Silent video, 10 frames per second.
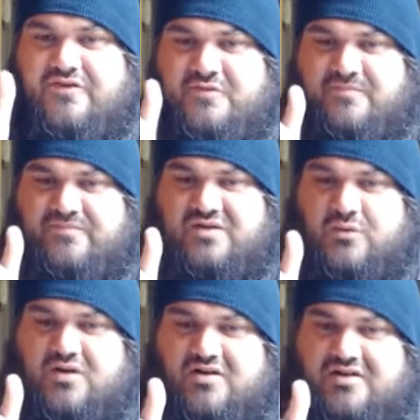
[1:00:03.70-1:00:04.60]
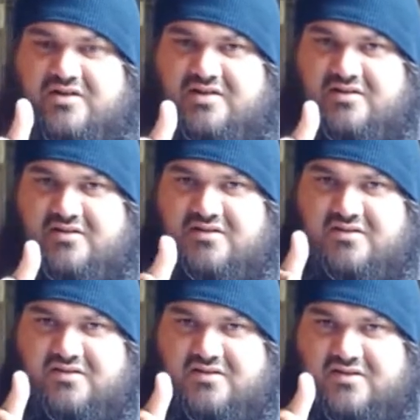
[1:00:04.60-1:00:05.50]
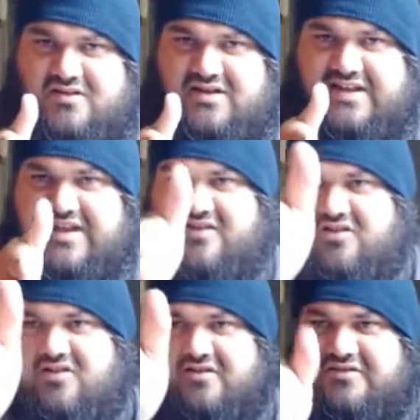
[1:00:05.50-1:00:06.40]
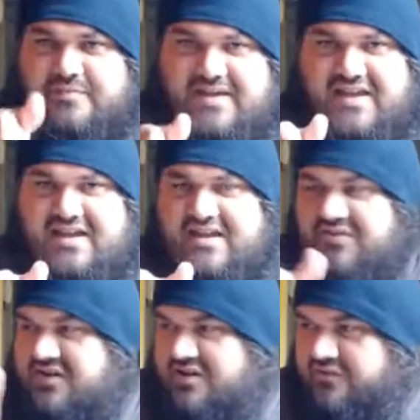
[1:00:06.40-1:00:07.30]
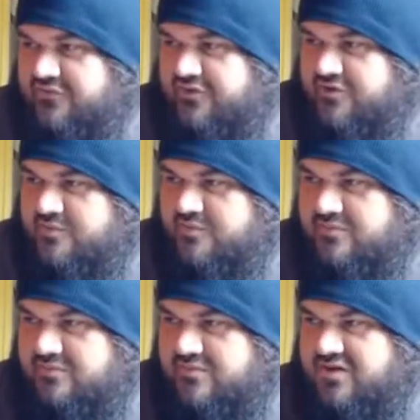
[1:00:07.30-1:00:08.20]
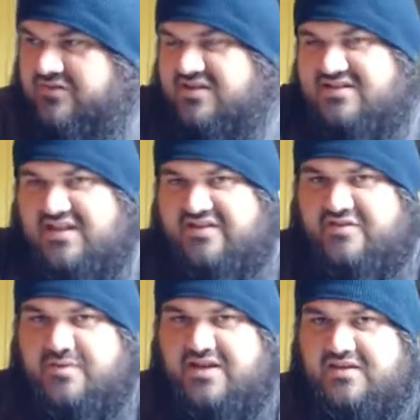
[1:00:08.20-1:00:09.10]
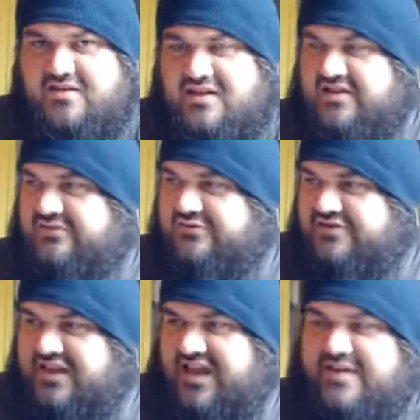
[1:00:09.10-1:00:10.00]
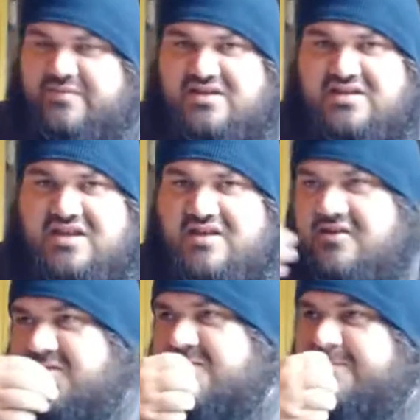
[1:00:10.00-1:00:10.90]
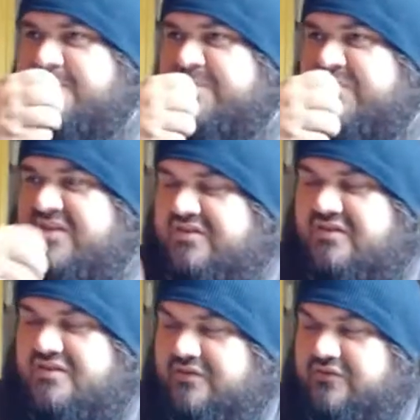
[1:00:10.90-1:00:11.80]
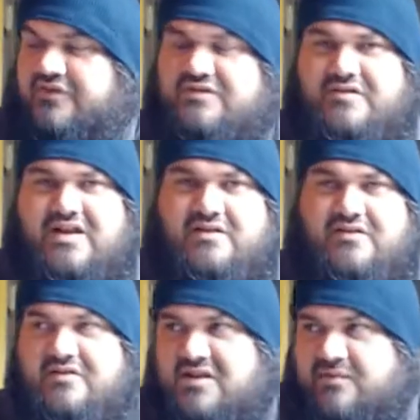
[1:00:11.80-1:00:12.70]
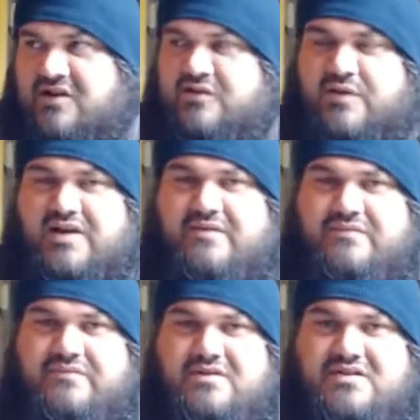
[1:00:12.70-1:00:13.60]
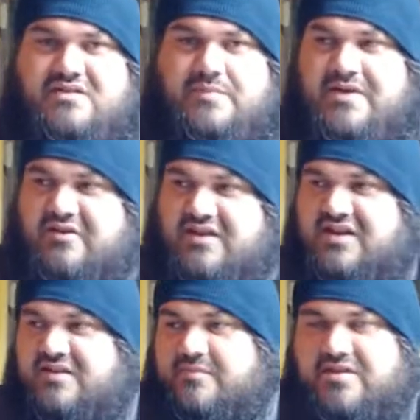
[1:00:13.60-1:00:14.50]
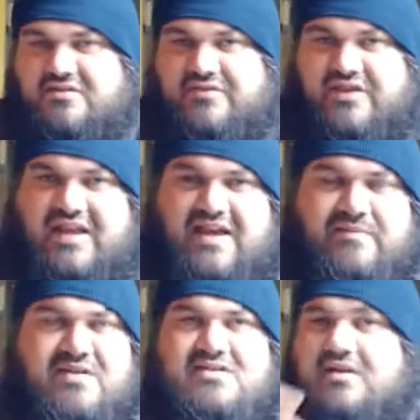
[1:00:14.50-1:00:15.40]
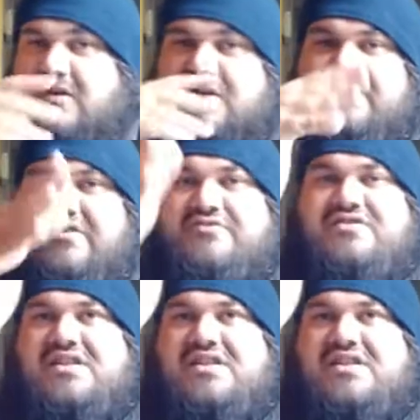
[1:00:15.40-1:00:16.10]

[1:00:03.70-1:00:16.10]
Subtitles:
room to walk down along the bed and then enough room on this end of the bed. There's cabinets here. The refrigerator and microwave is up here in the middle of the cabinet. And there's